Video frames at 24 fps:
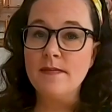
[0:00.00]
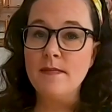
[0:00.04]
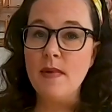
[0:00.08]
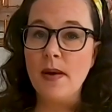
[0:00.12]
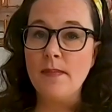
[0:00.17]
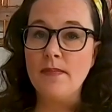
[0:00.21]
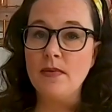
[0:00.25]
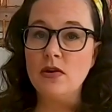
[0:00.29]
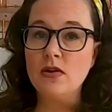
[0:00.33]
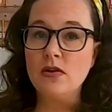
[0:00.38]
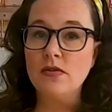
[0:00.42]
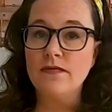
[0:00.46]
them
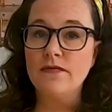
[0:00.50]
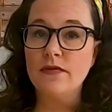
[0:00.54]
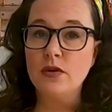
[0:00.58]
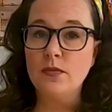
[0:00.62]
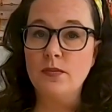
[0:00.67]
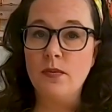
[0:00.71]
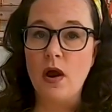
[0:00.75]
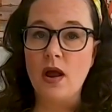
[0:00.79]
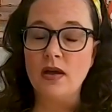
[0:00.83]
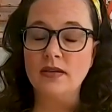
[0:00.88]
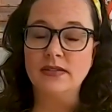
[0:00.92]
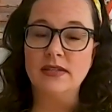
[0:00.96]
up in your
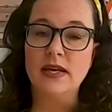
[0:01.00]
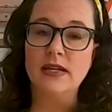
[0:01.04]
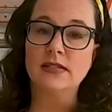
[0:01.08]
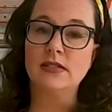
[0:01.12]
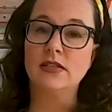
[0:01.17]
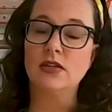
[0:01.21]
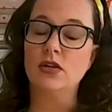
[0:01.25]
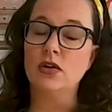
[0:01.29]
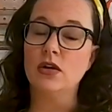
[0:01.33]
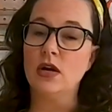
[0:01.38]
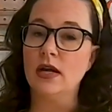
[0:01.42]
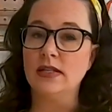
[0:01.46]
food
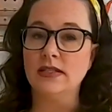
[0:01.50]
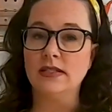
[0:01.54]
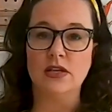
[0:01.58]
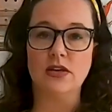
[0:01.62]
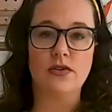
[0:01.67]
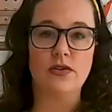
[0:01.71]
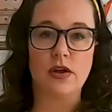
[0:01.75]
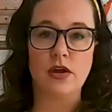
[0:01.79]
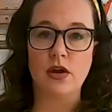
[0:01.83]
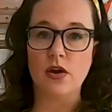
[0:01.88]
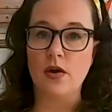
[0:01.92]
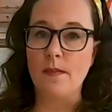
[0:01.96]
processor
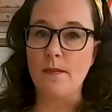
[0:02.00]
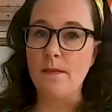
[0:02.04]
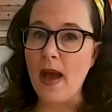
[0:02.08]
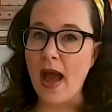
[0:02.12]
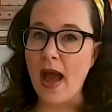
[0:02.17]
until they're a